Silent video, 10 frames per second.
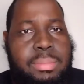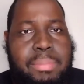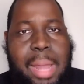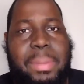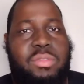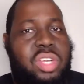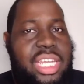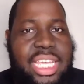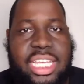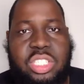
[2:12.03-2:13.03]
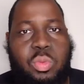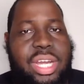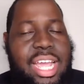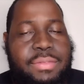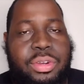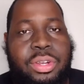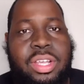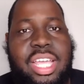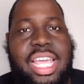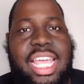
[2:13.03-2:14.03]
might be released, whatever,
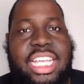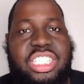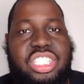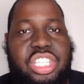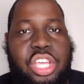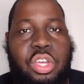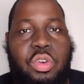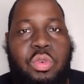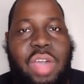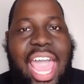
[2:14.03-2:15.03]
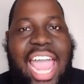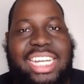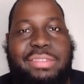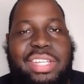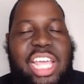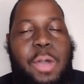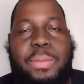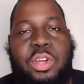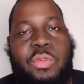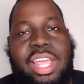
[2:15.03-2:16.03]
is still actively
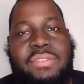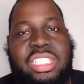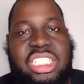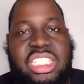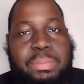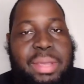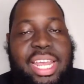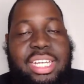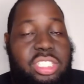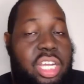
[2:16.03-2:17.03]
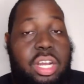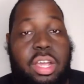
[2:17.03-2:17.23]
helping the Ravens. He's just being Chuck